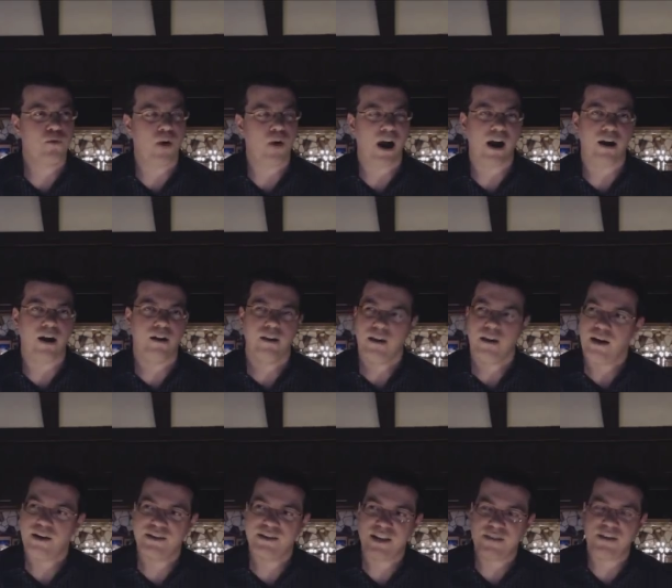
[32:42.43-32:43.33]
Meanwhile,
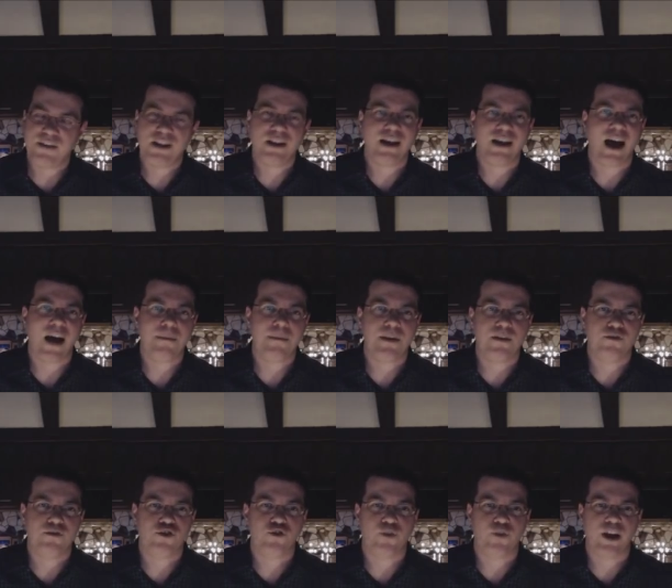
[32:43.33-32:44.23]
a D V D
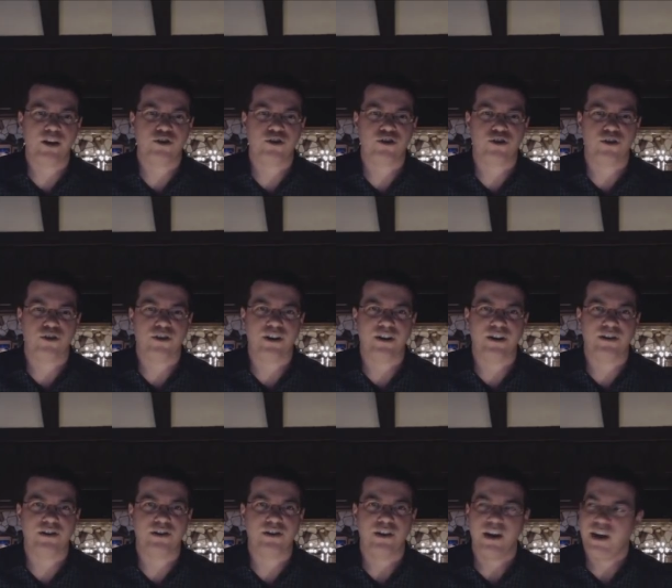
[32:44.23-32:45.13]
copy of Strange
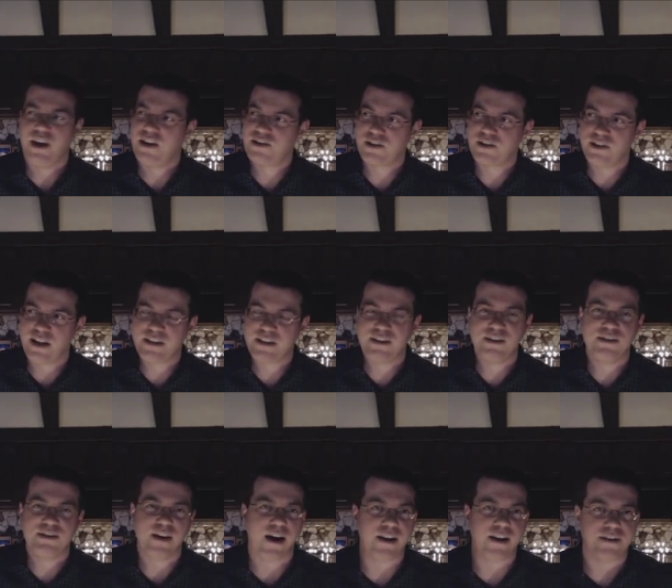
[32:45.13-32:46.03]
Circus is
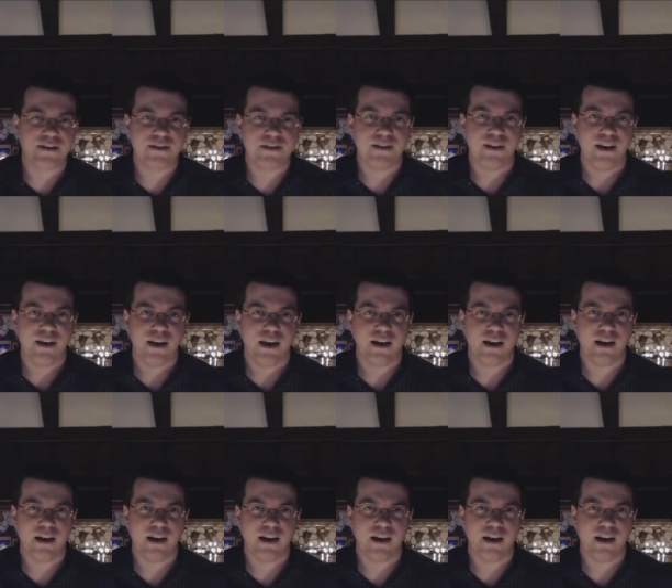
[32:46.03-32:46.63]
collecting dust